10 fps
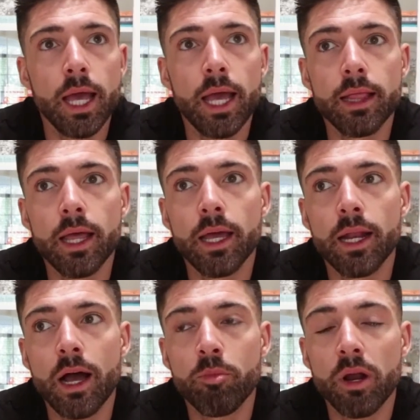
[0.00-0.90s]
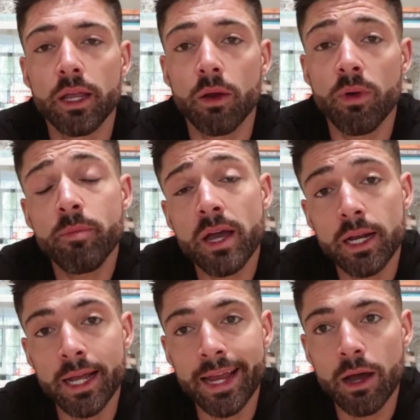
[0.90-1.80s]
And then I'll probably get right back
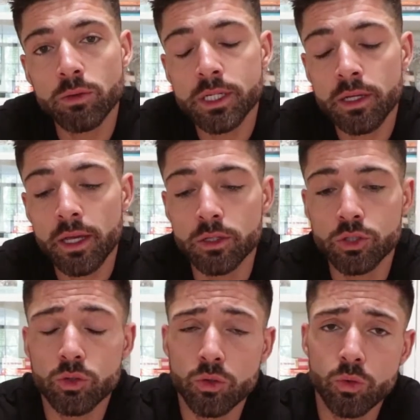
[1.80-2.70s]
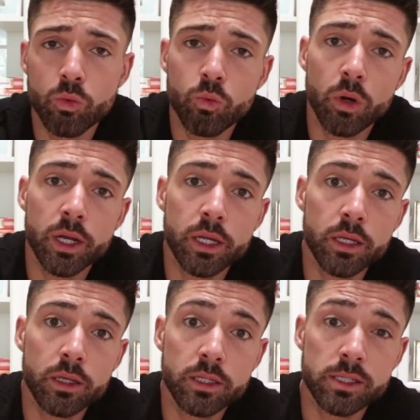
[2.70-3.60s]
into counting and do what
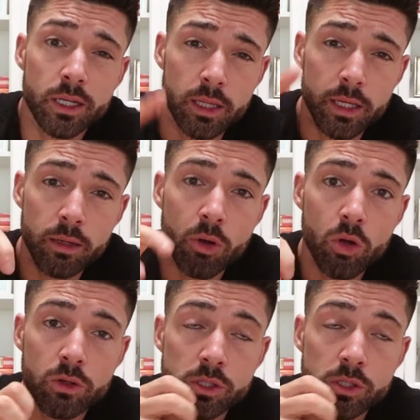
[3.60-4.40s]
is like a lean bulk.